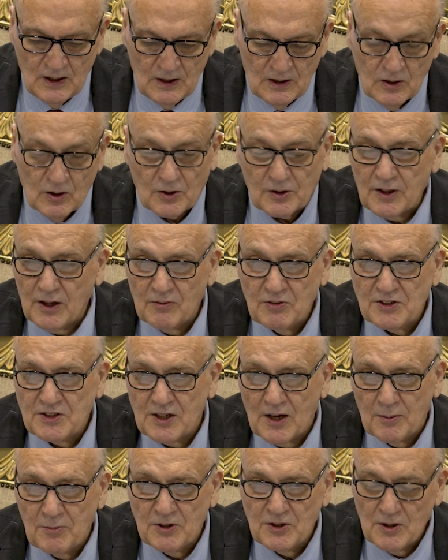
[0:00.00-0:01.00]
Look, every
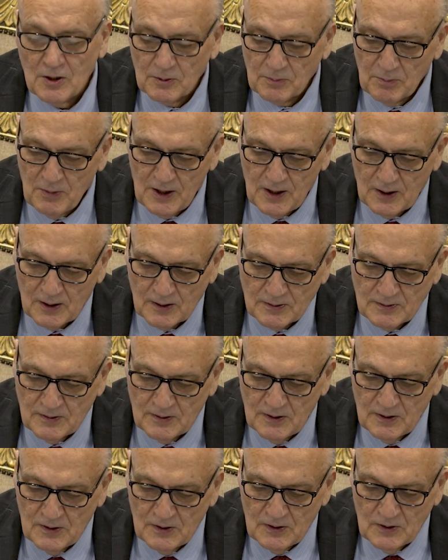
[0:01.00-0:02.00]
time a young man
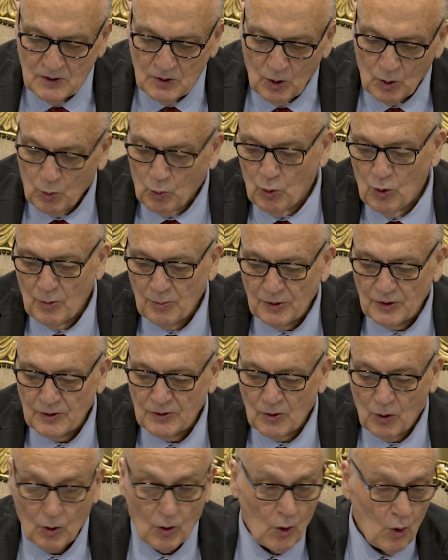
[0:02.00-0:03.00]
or
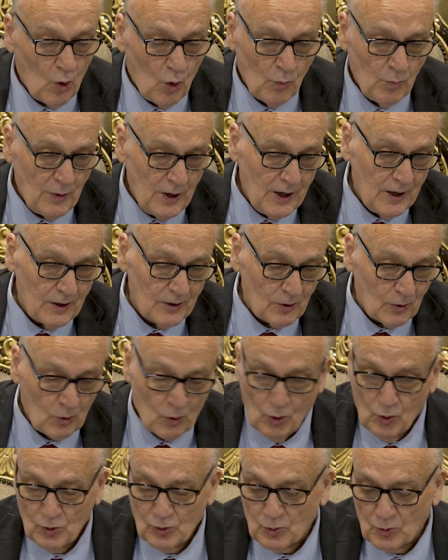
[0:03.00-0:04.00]
woman or old man or
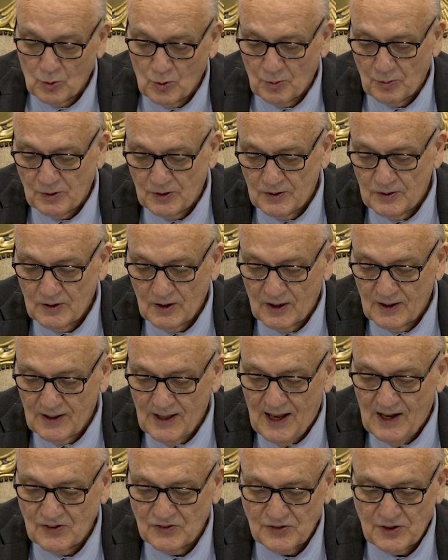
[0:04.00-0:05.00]
older woman
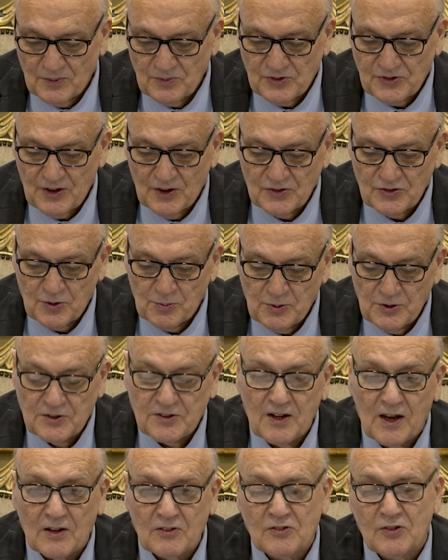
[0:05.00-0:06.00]
allows themselves to be
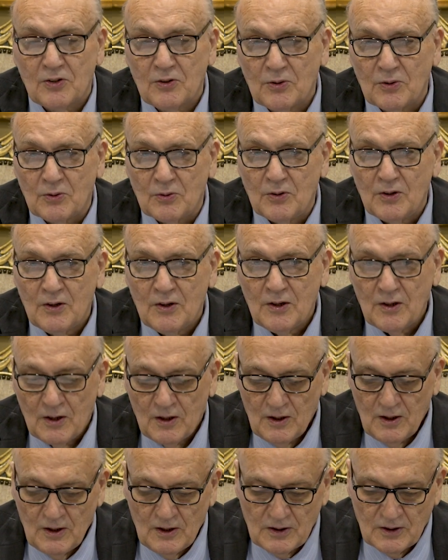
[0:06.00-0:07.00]
tattooed,
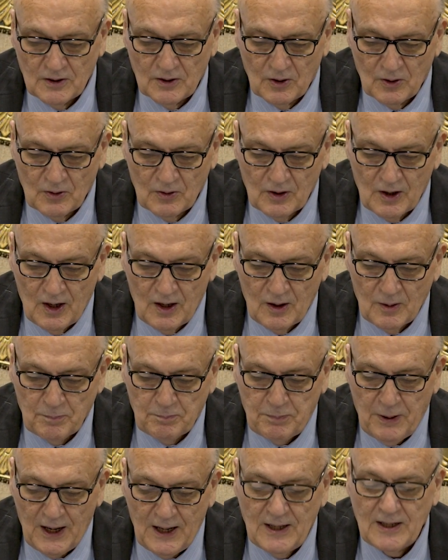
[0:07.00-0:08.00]
you know,
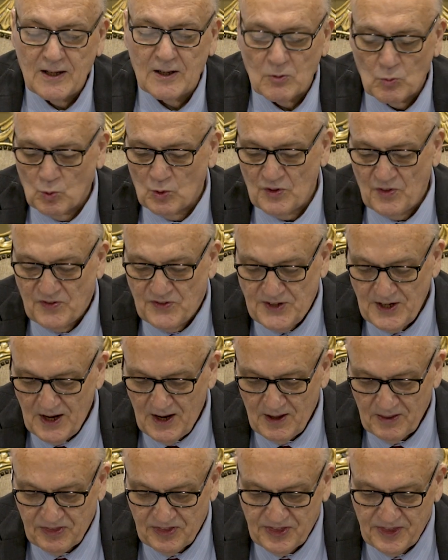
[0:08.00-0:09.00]
painted with
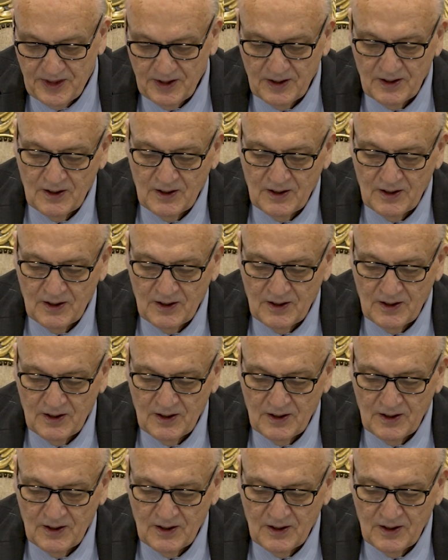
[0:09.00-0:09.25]
death,